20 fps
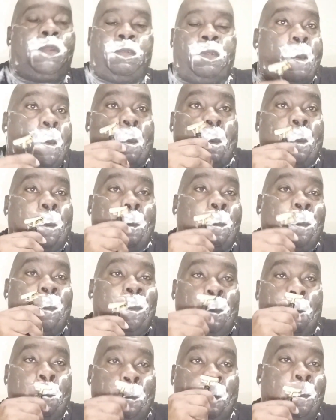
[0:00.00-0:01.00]
ounce, I believe
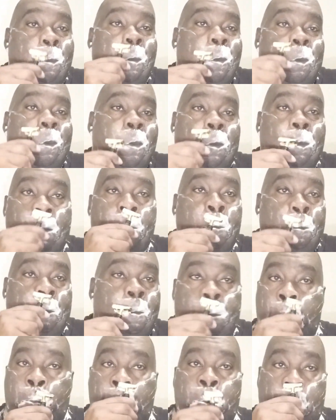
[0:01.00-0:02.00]
it is,
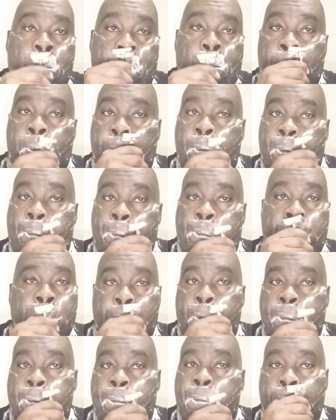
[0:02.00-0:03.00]
shaving soap pump
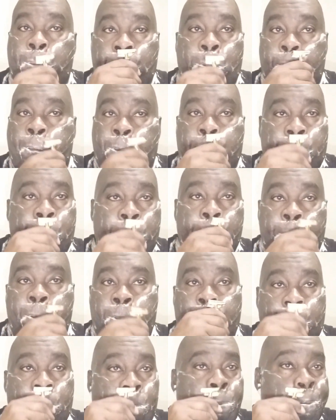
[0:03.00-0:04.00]
is going to
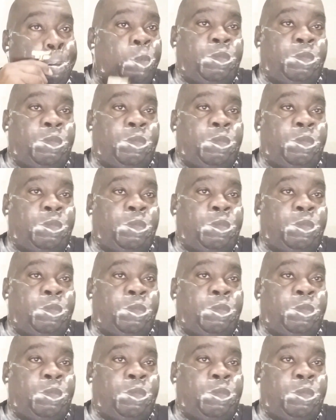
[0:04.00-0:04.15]
last you